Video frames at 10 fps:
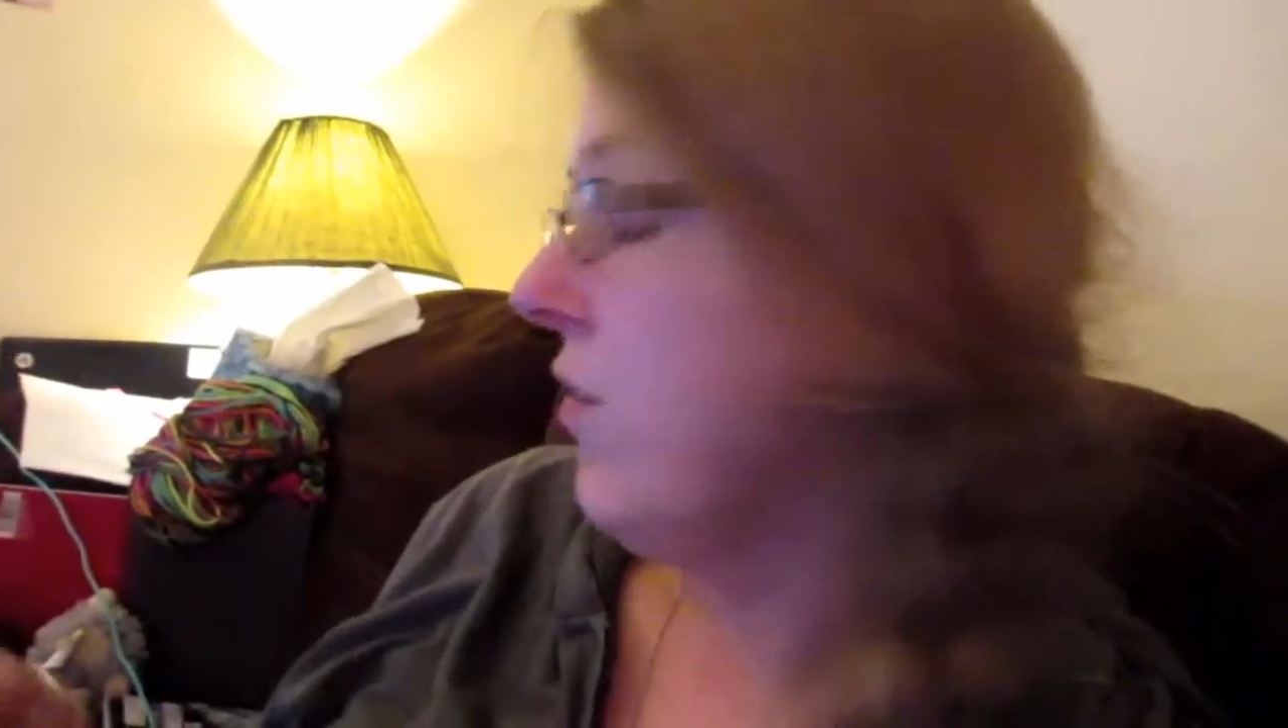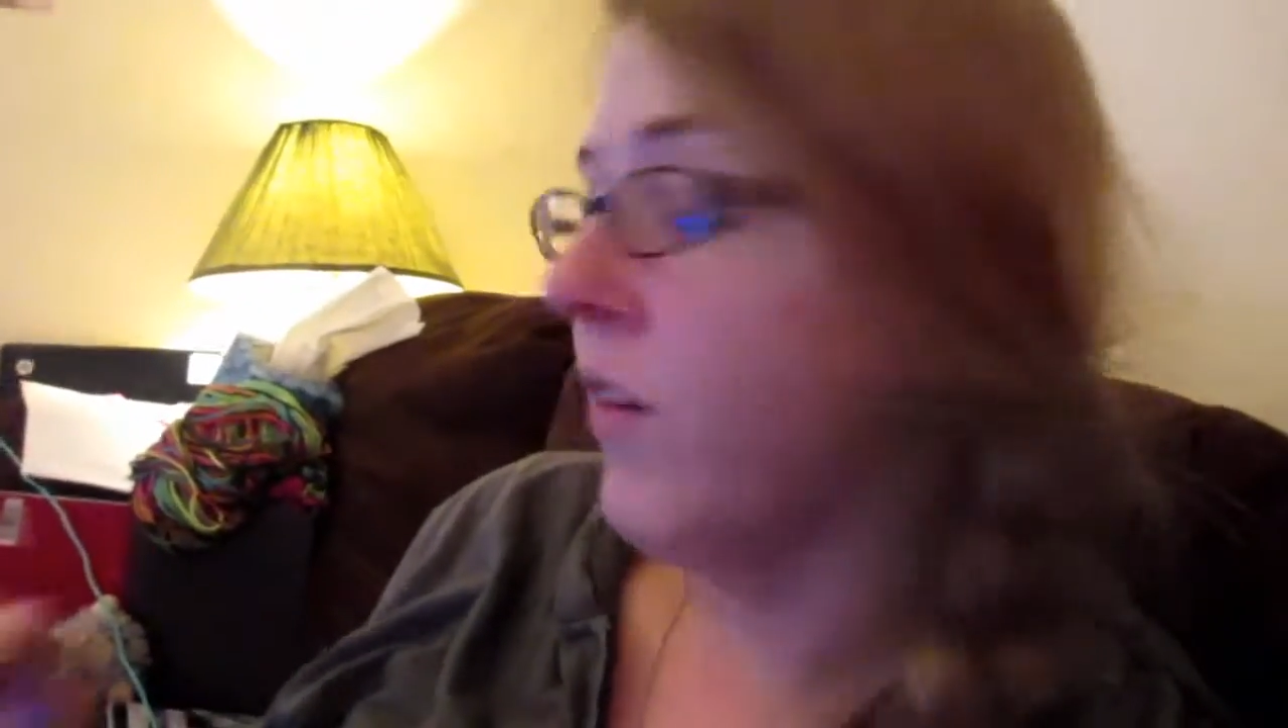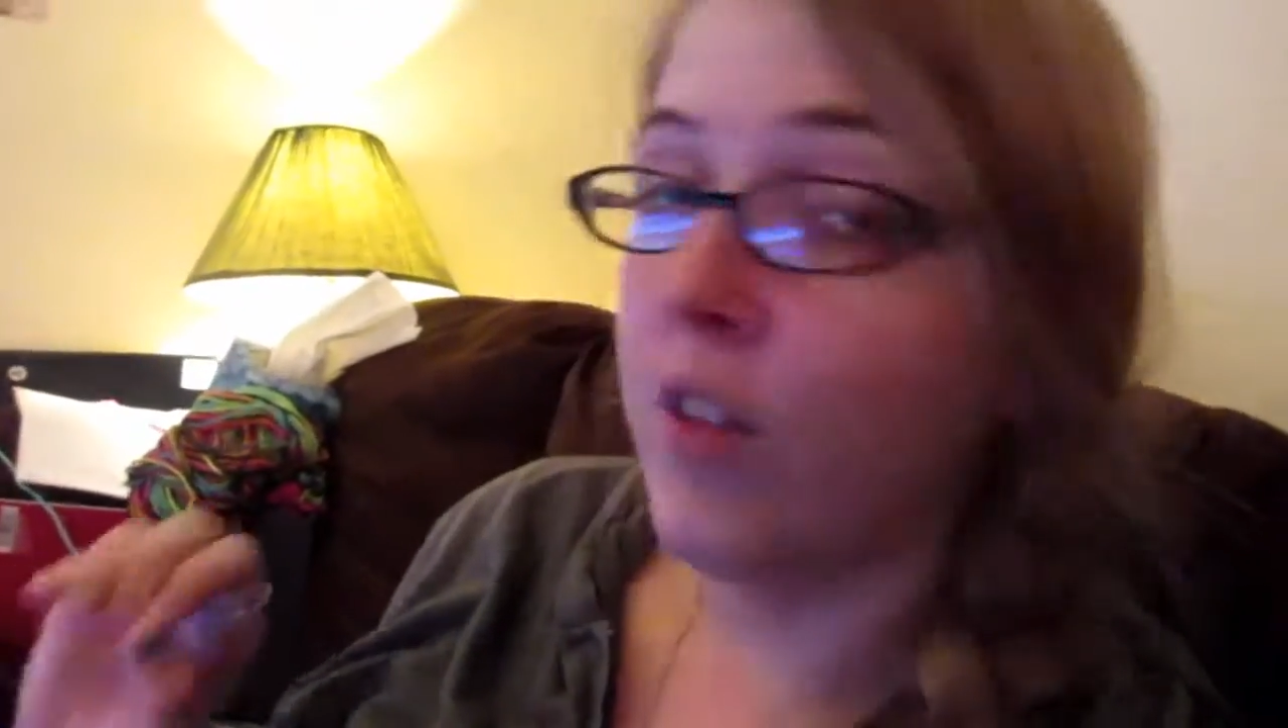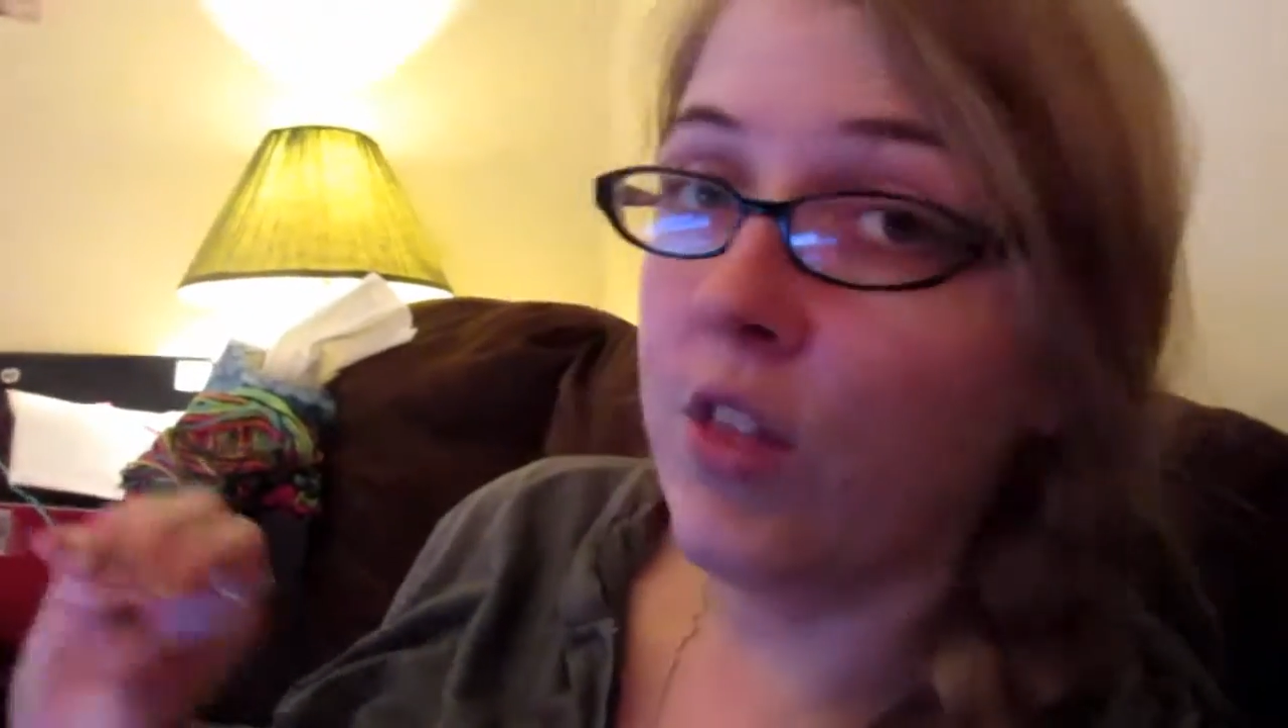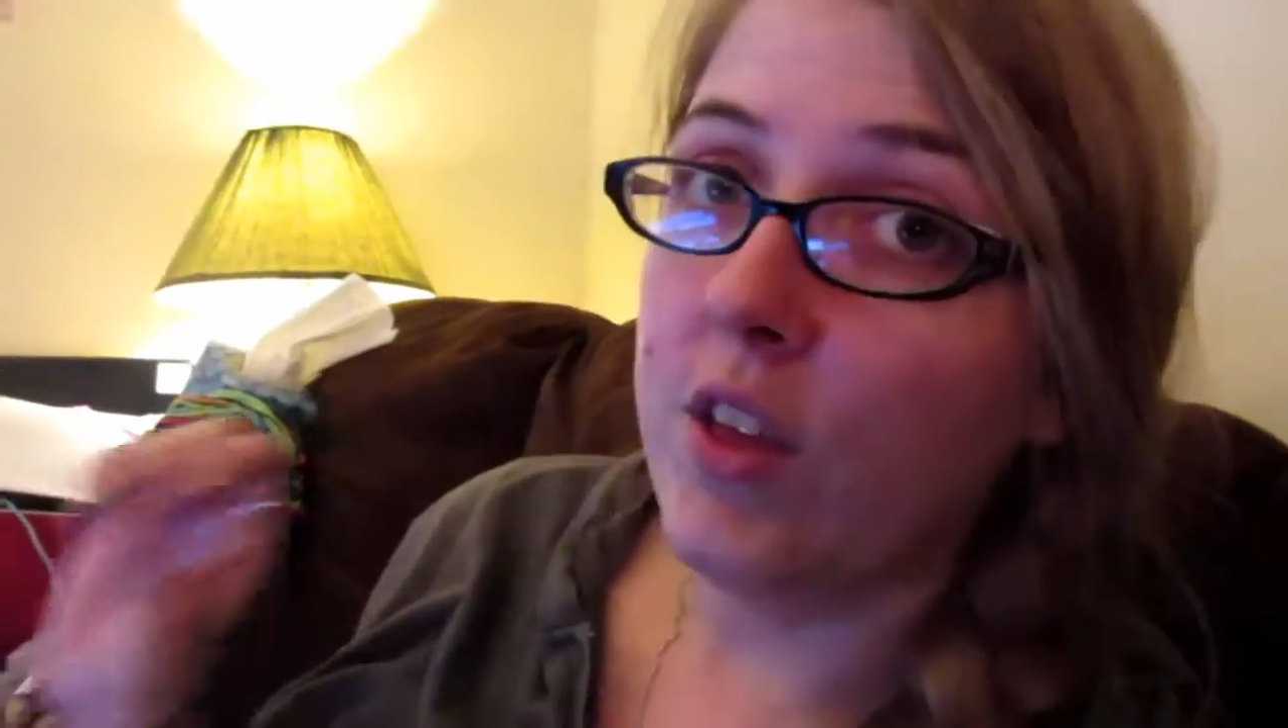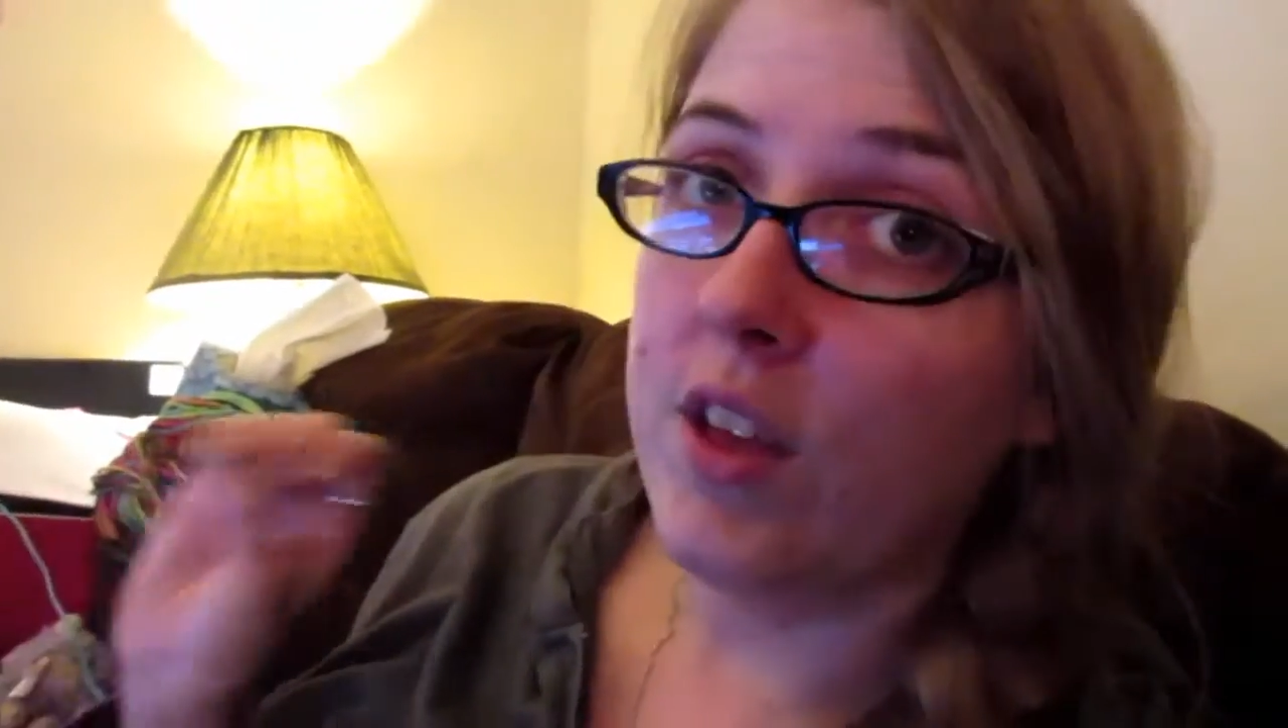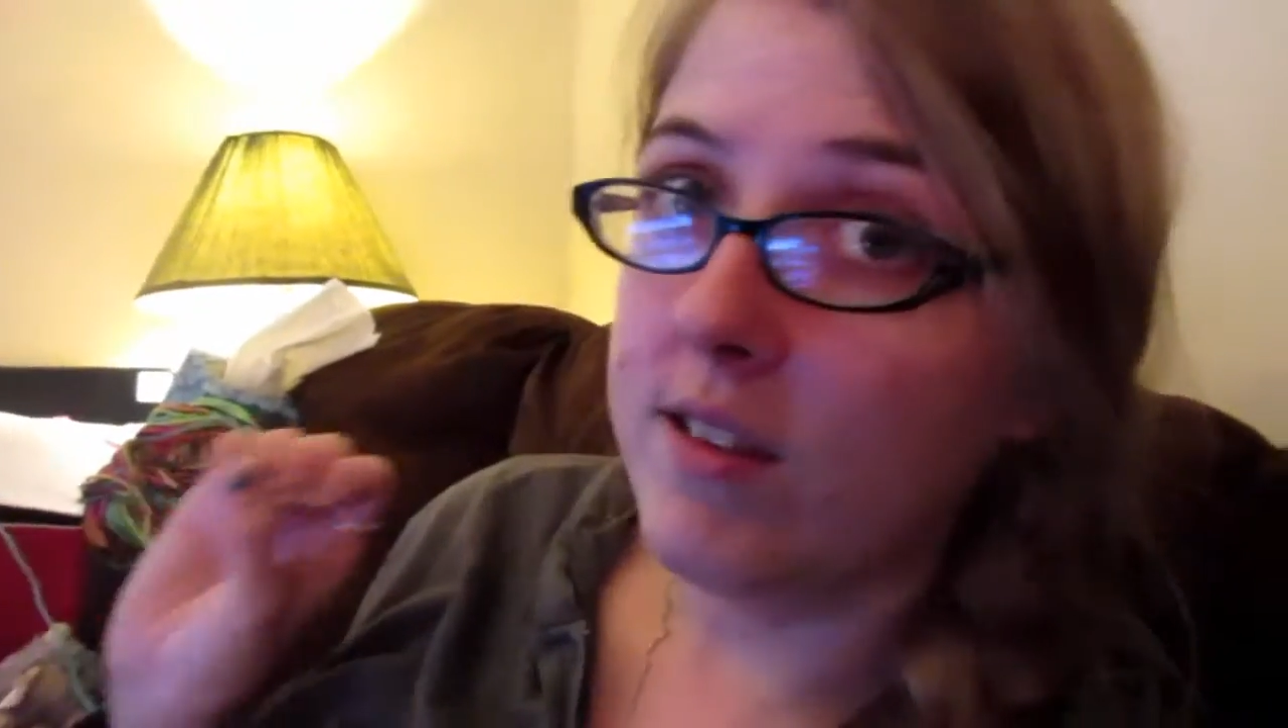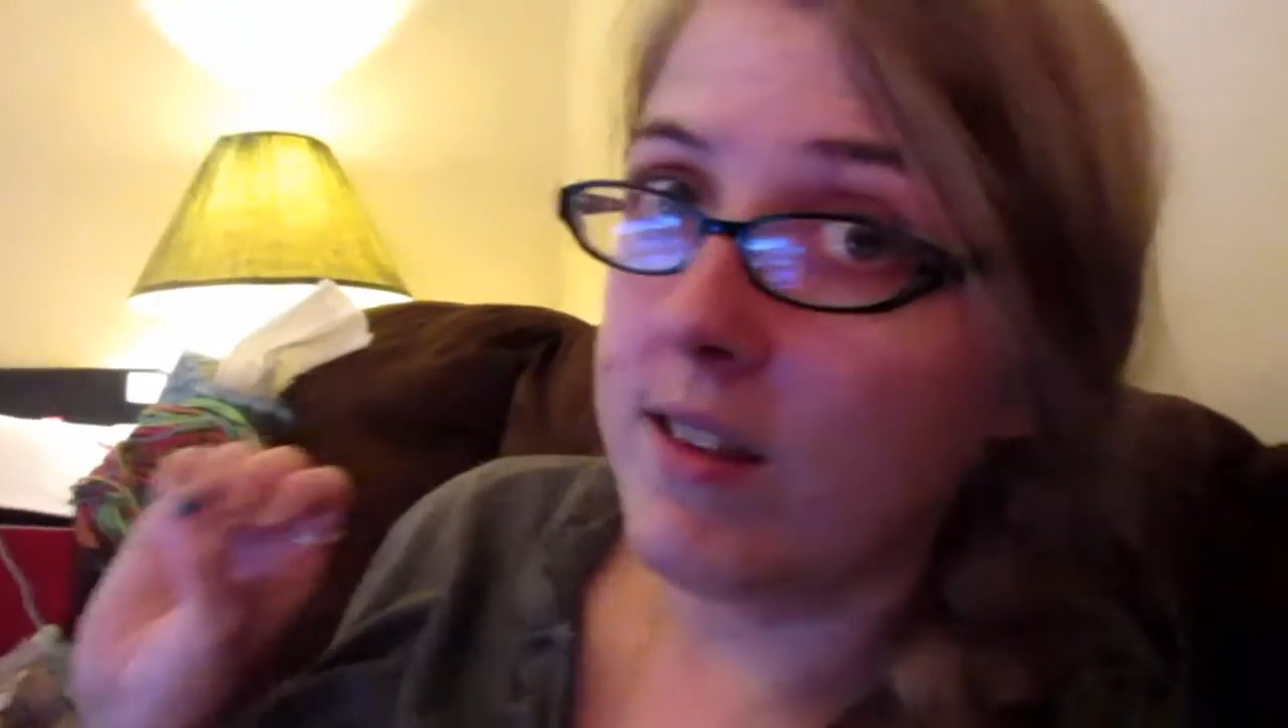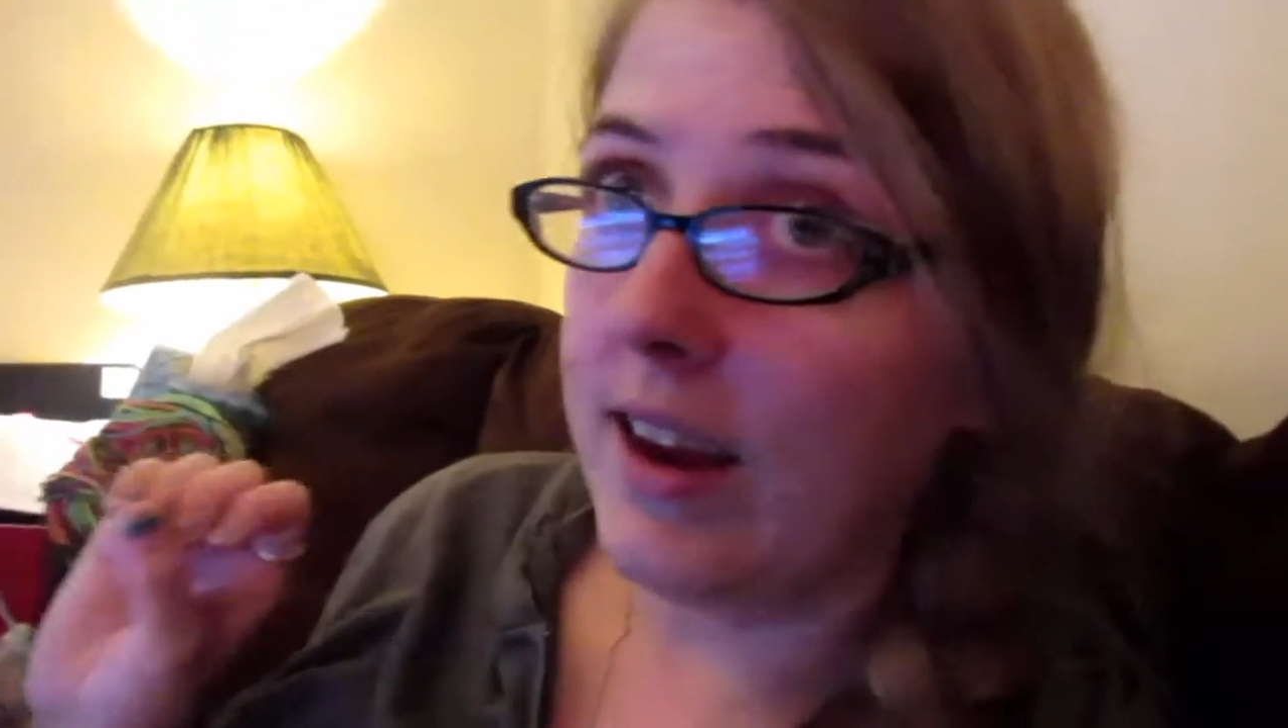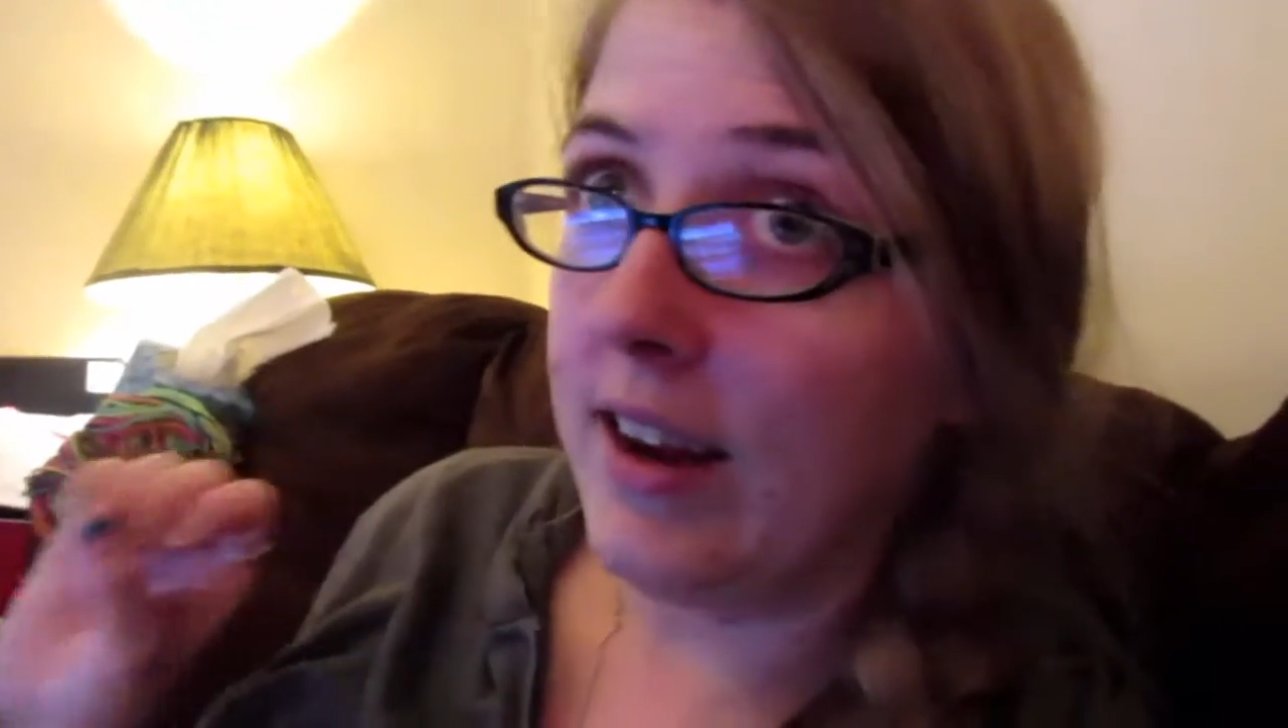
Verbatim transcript: of all the things